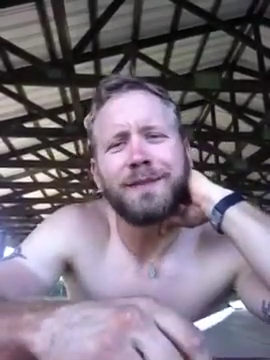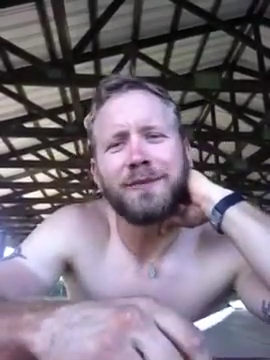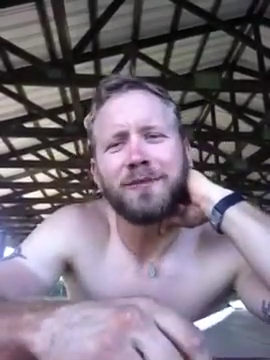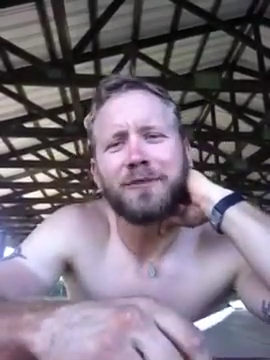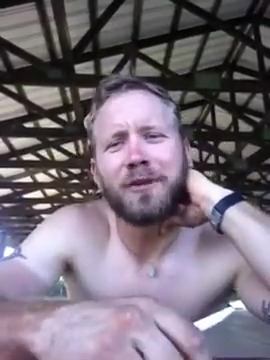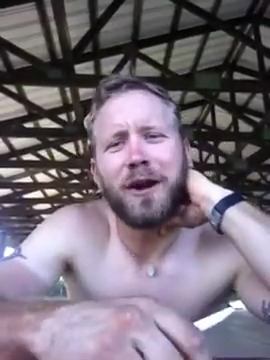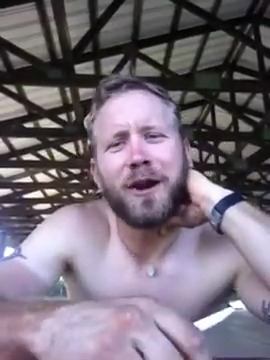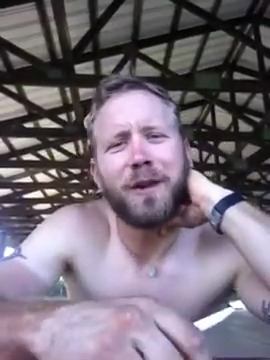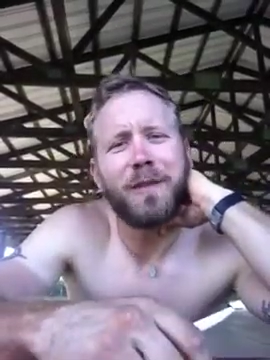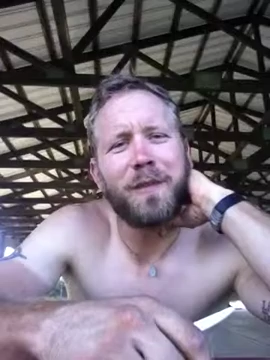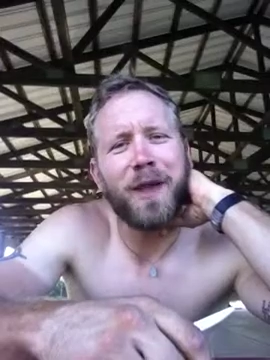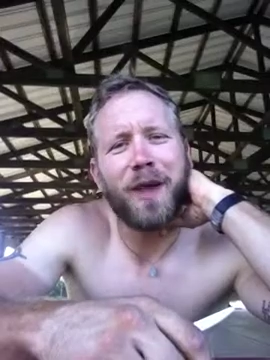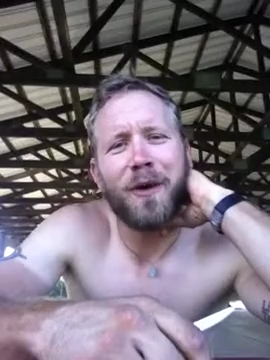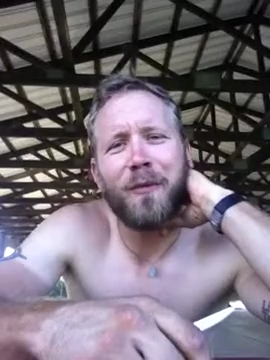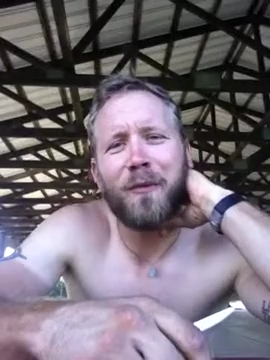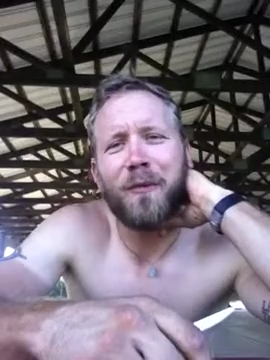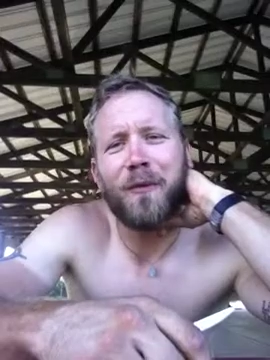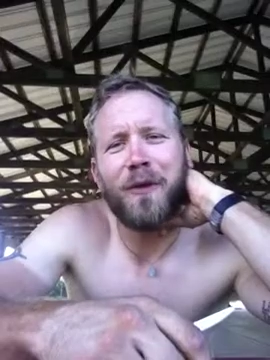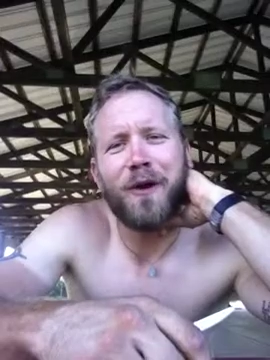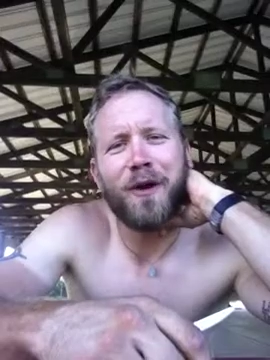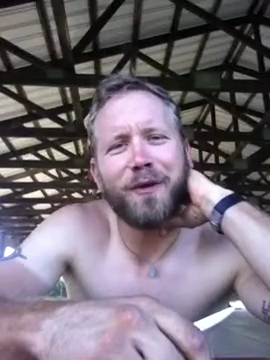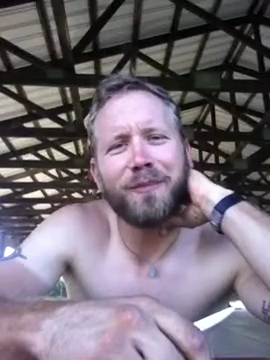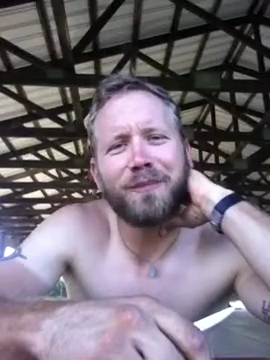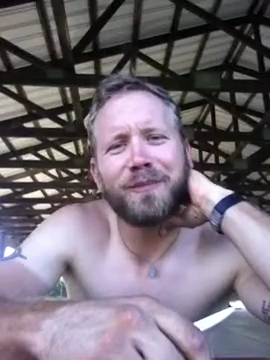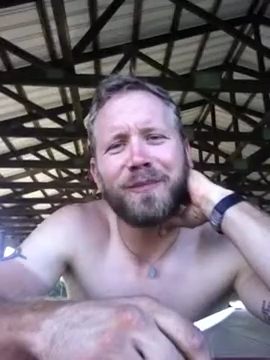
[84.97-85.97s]
trying to make it
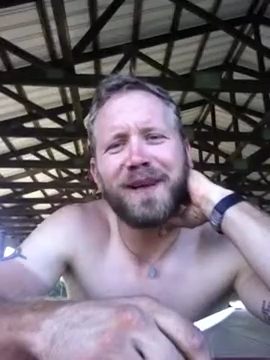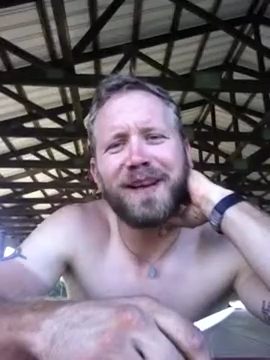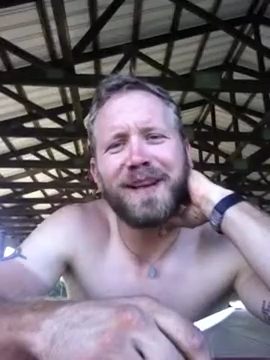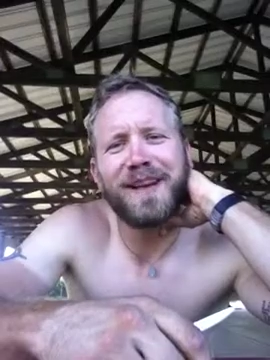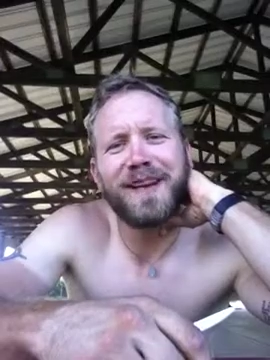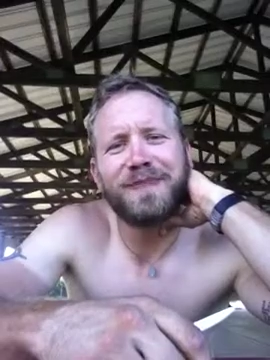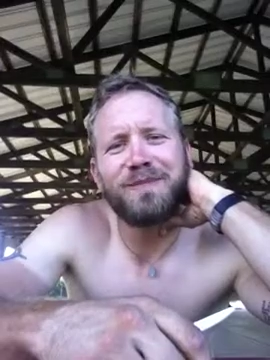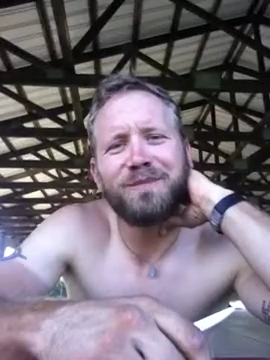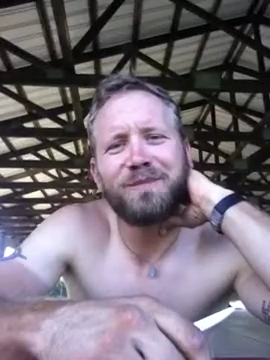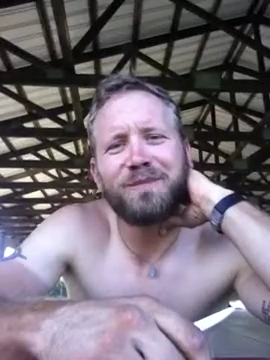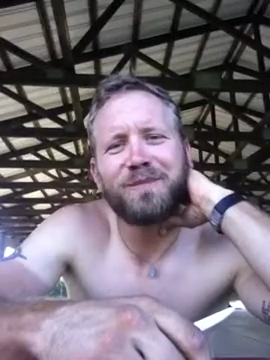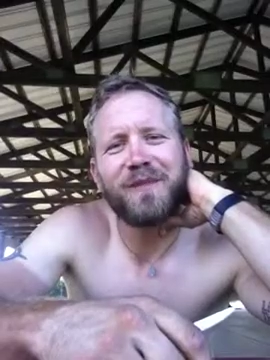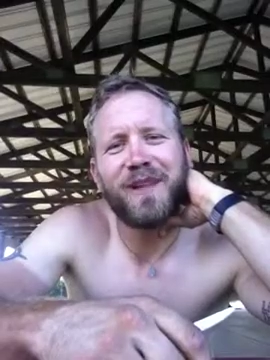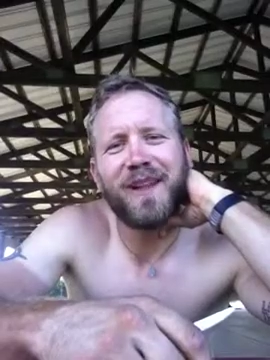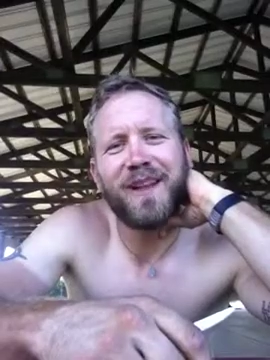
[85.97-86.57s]
work, man.